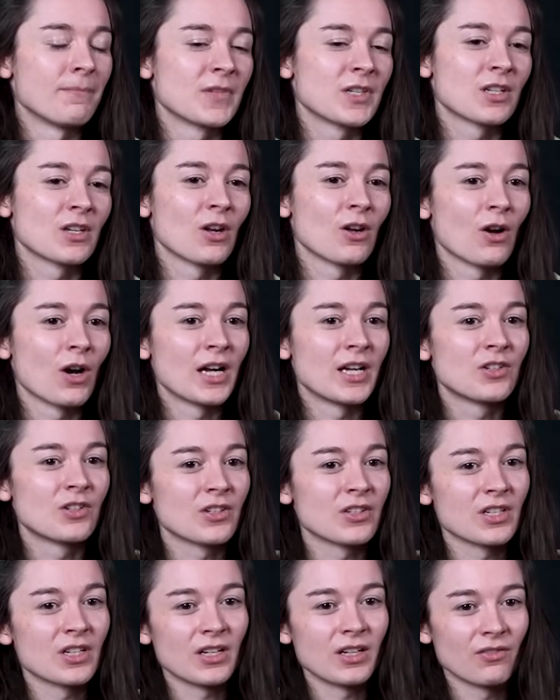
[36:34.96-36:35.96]
So I
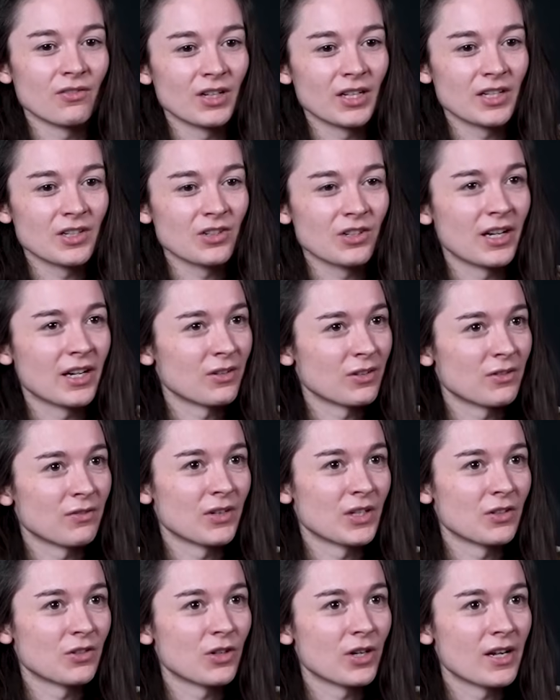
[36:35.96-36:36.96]
just study religion out of
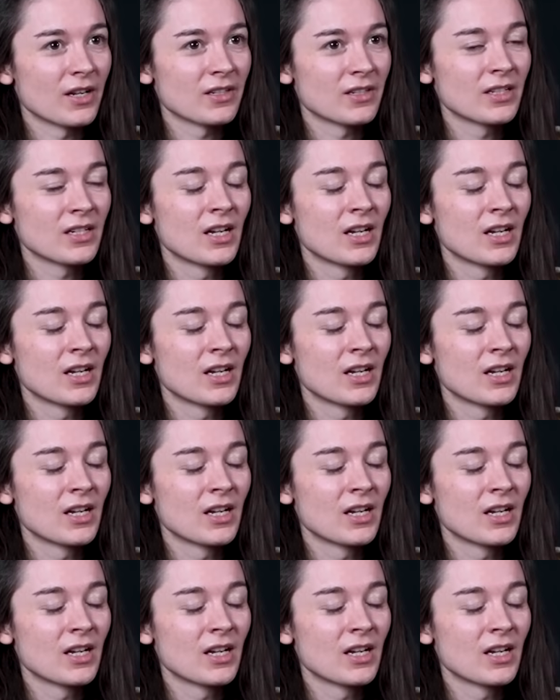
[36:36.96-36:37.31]
interest.